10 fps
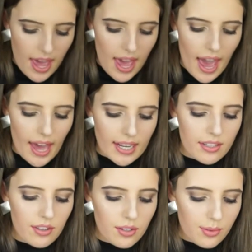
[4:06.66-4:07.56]

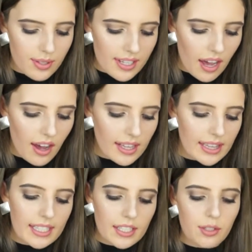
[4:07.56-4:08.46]
and those ones are a
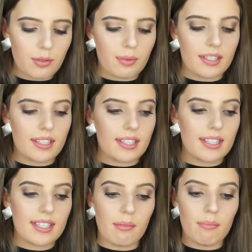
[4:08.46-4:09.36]
little bit
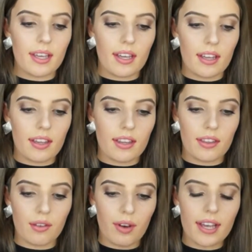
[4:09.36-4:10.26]
skimpier
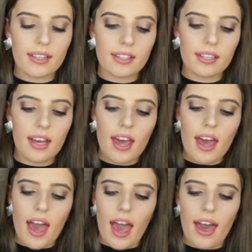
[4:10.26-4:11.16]
than the rest.
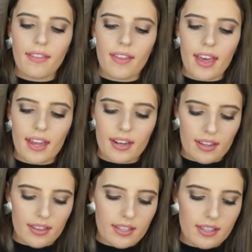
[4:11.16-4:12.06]
And
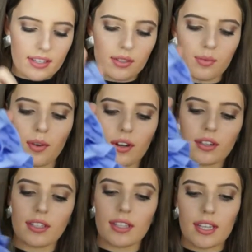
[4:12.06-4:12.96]
then this is
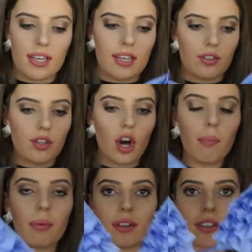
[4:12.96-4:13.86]
what the
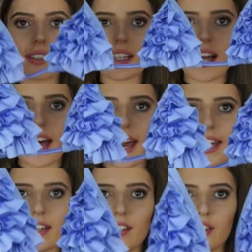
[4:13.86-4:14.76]
top looks
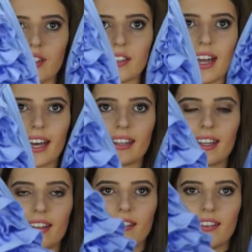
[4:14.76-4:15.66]
like. It's just like
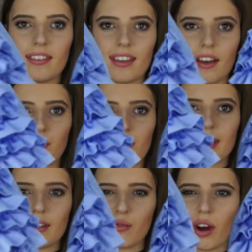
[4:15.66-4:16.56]
that
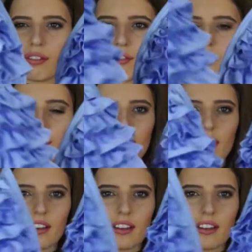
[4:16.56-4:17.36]
really ruffly